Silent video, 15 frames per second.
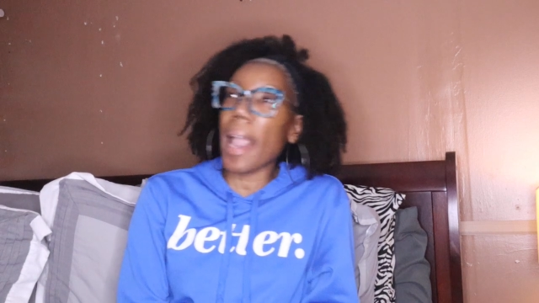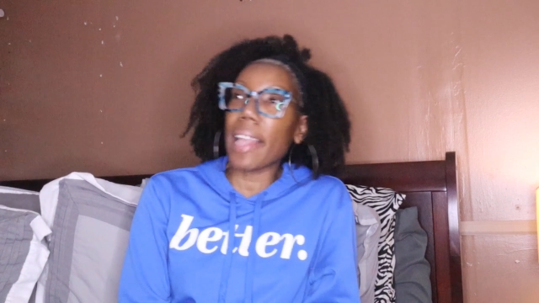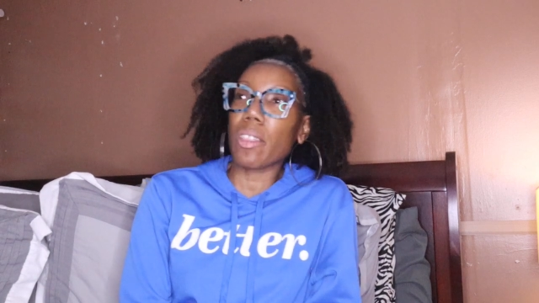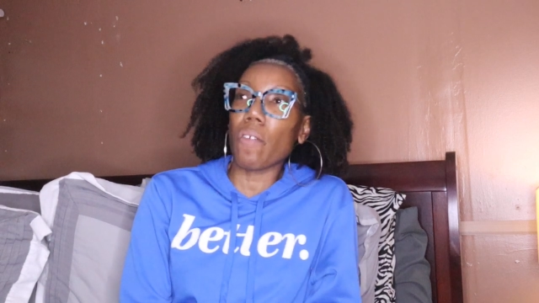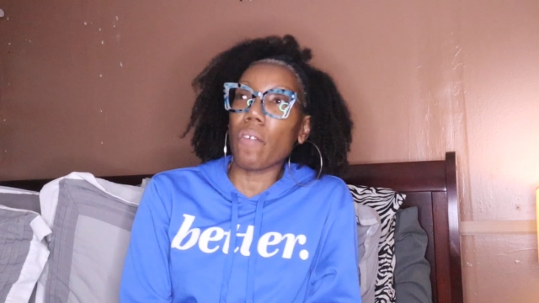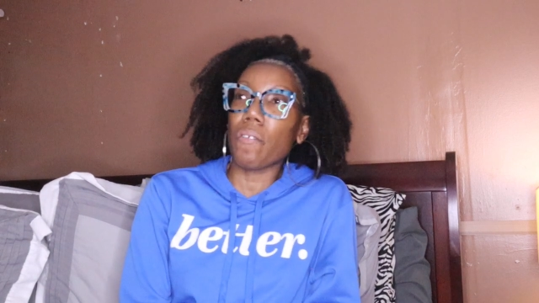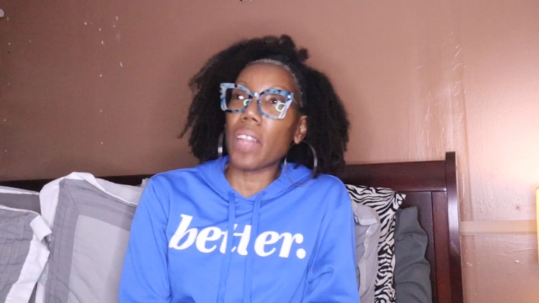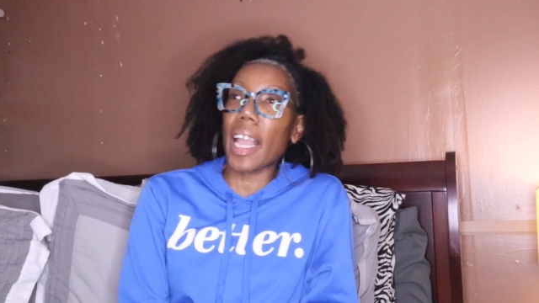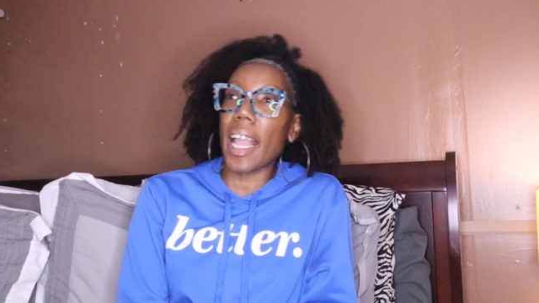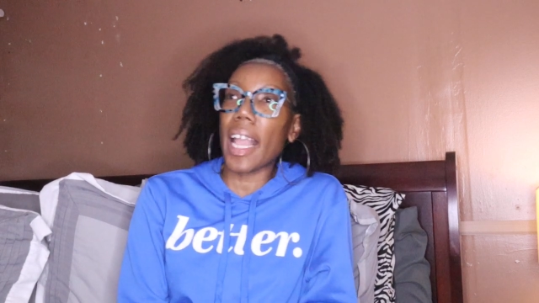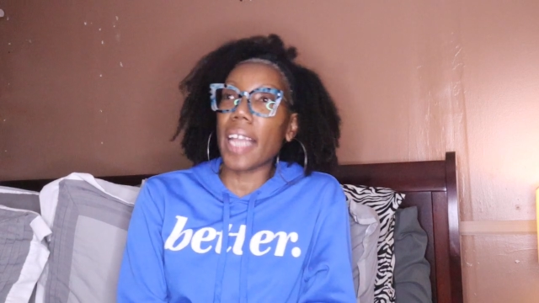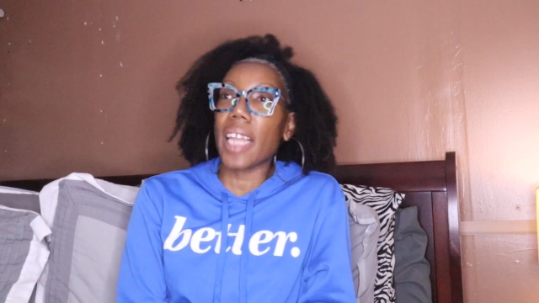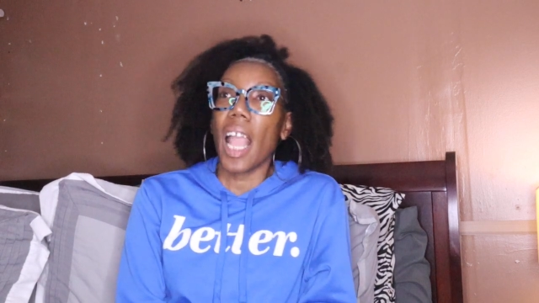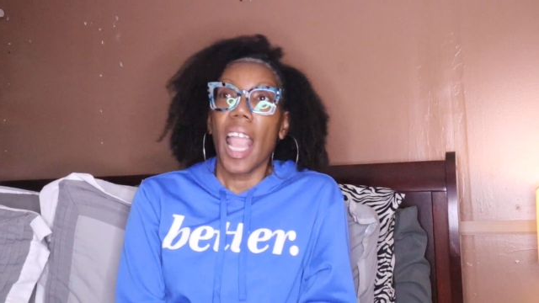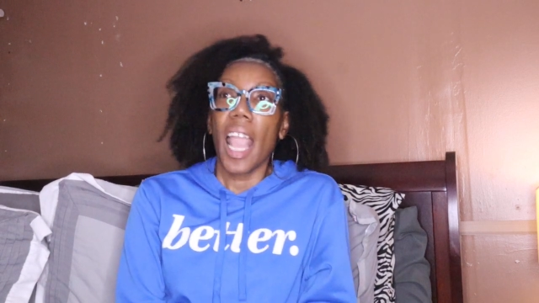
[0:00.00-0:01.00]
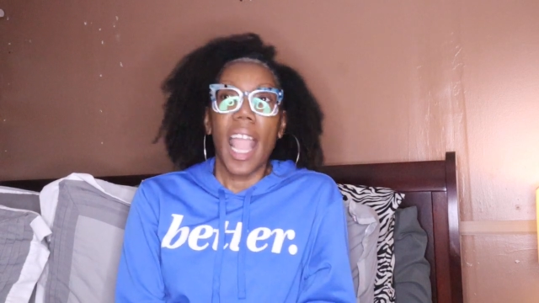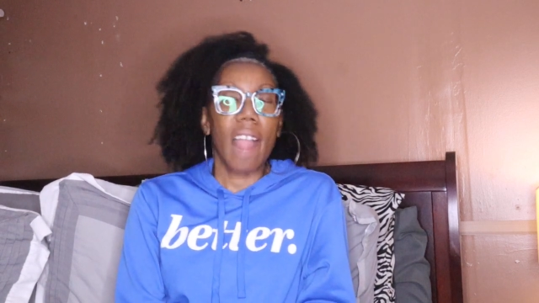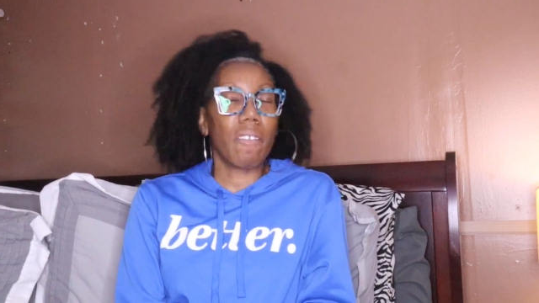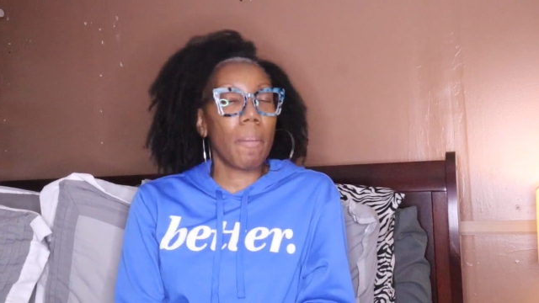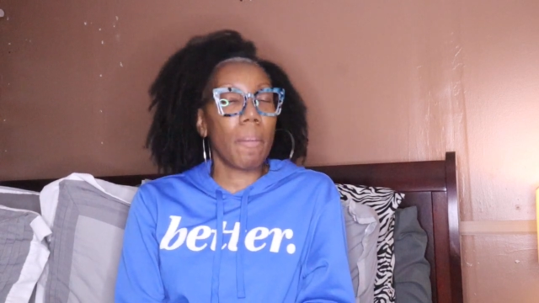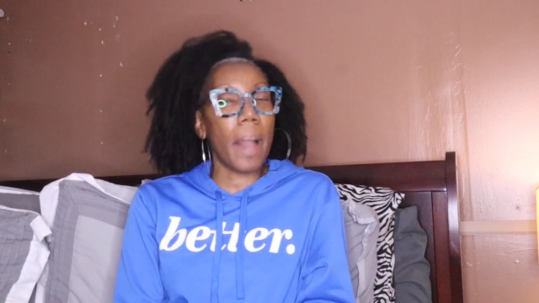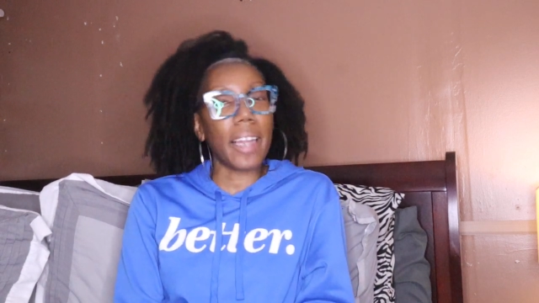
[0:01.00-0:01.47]
Aethelflaed.
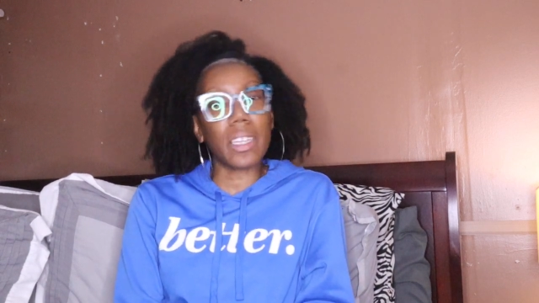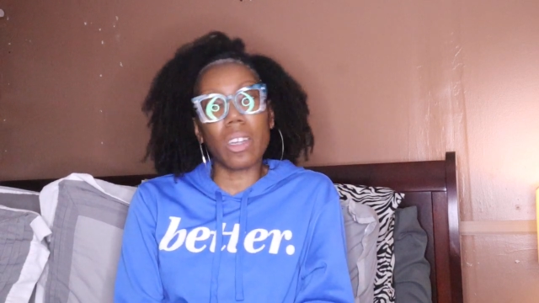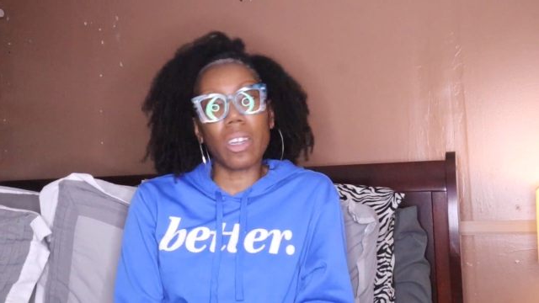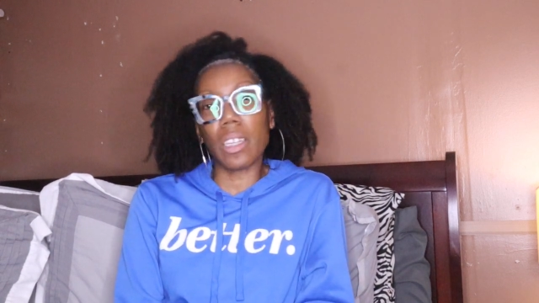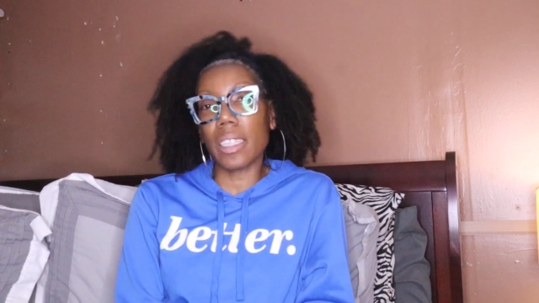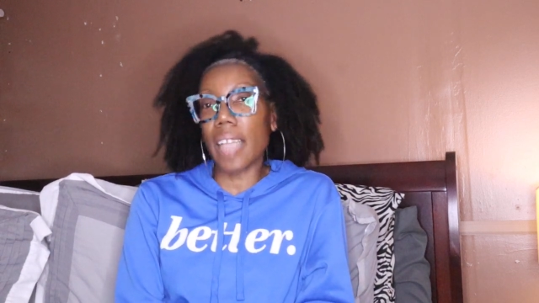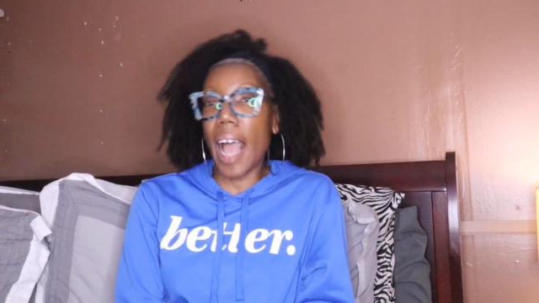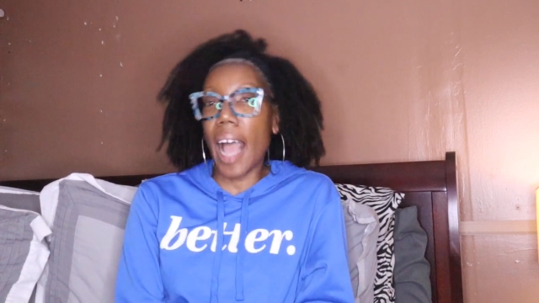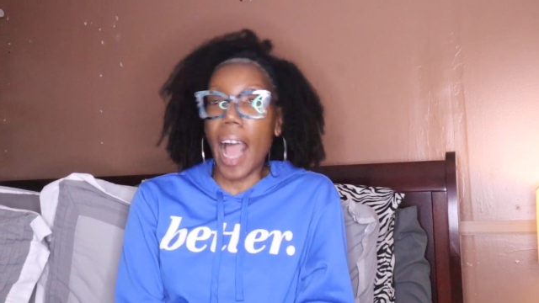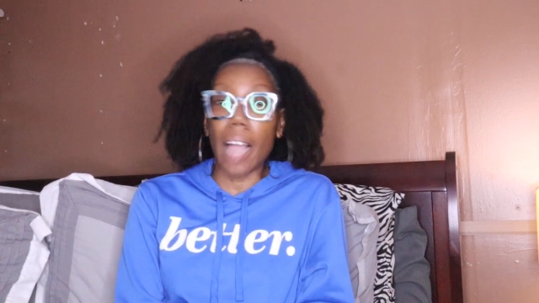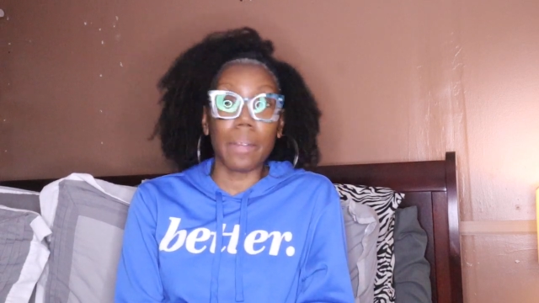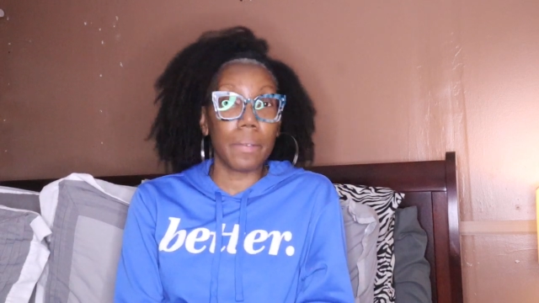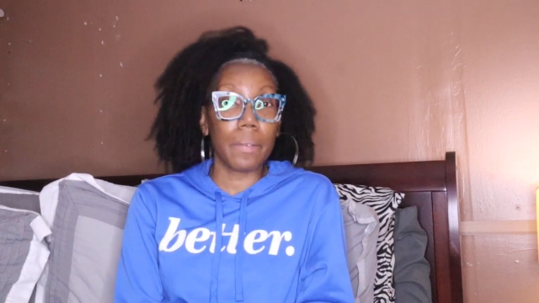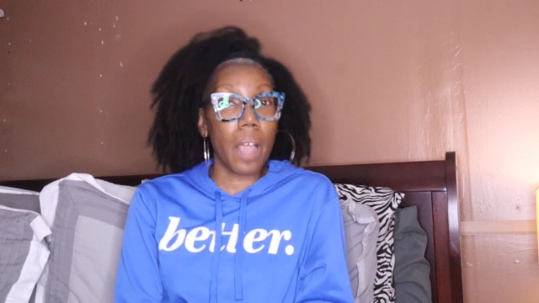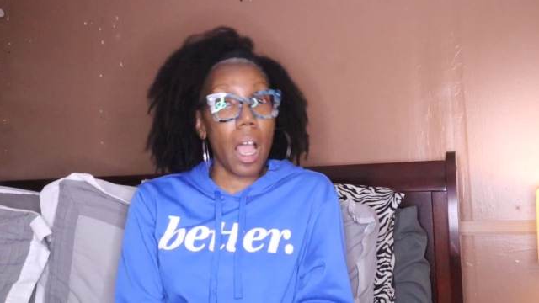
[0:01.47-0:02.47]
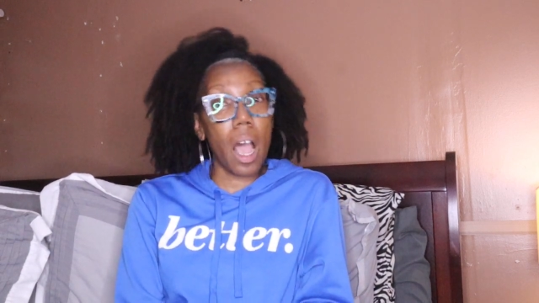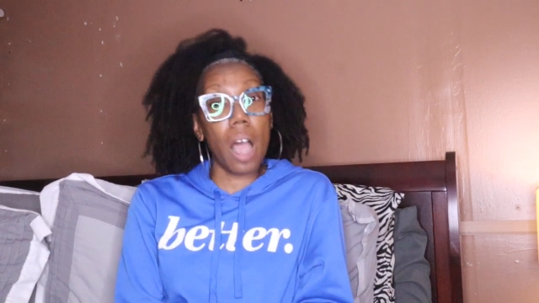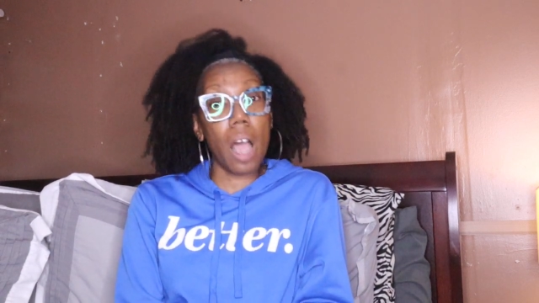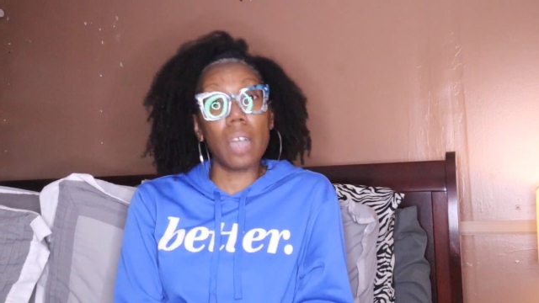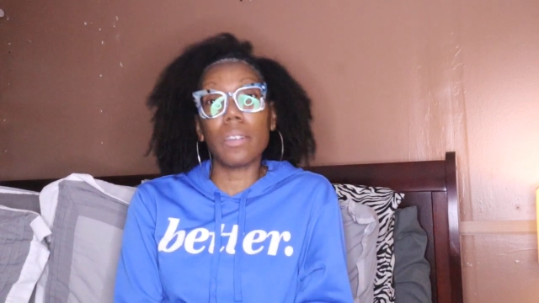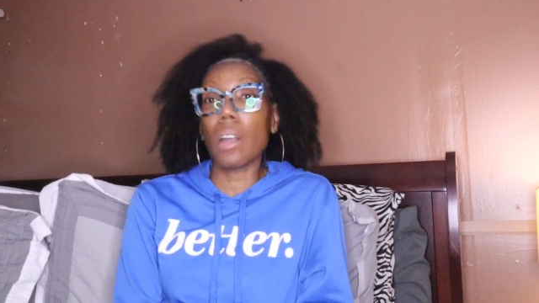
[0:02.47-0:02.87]
Everybody gonna die. Huh?